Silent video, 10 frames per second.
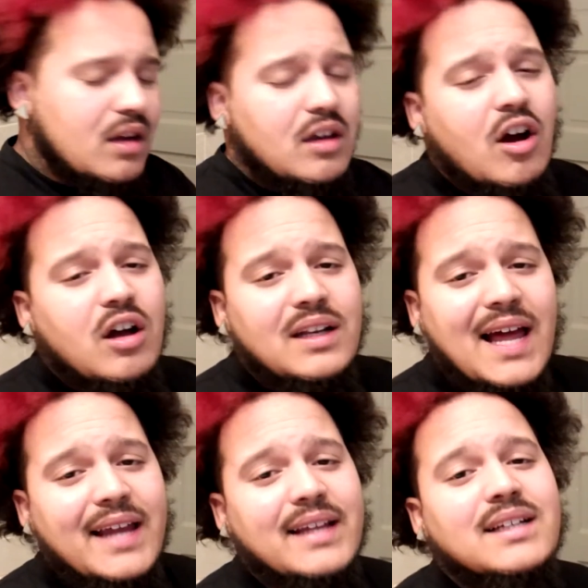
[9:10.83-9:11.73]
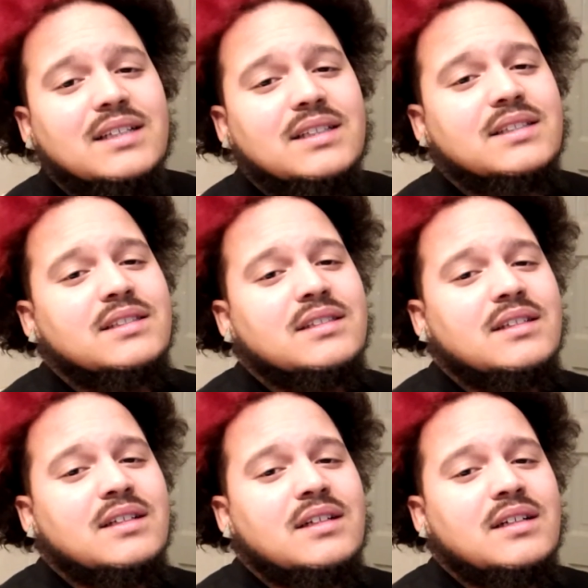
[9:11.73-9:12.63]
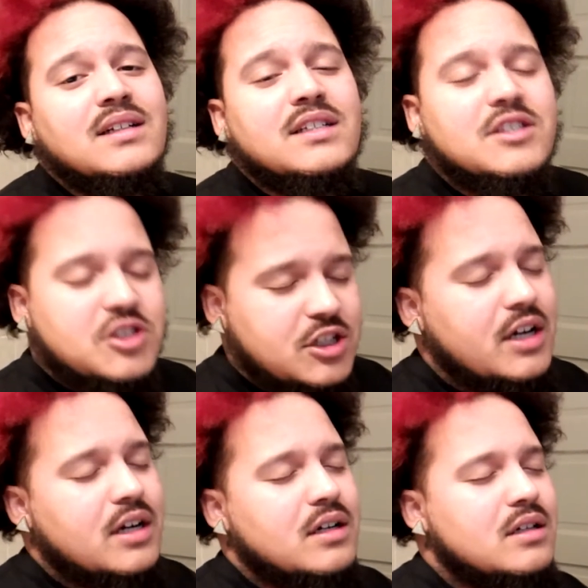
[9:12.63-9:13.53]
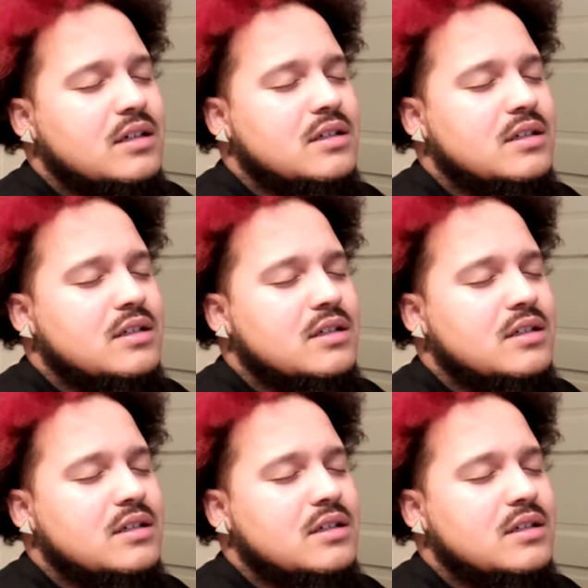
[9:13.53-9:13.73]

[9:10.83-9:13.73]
Y'all like, share,